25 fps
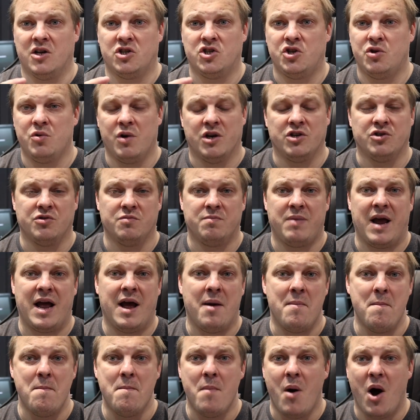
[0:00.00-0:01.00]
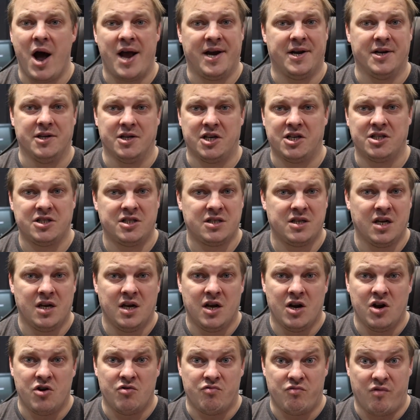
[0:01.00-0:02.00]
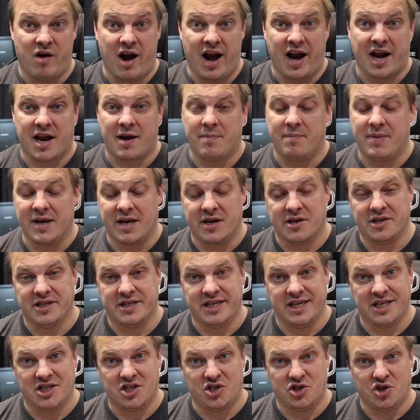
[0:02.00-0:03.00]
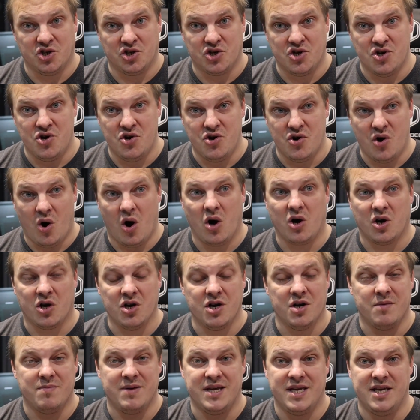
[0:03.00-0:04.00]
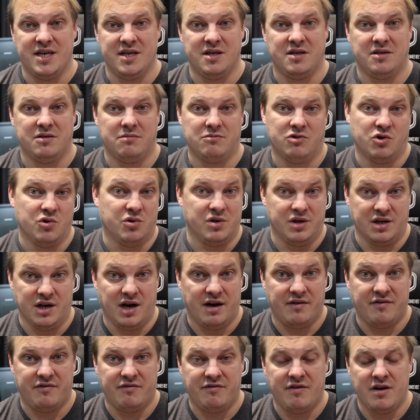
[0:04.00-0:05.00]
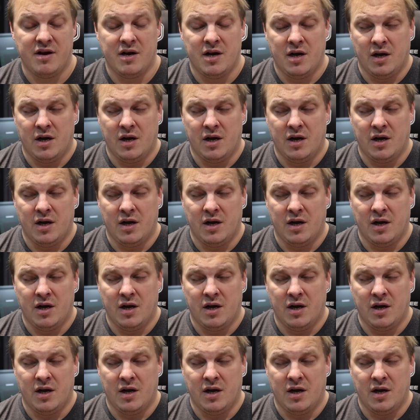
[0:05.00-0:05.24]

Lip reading: a £200 Midas rack, because it's just not going to be good enough.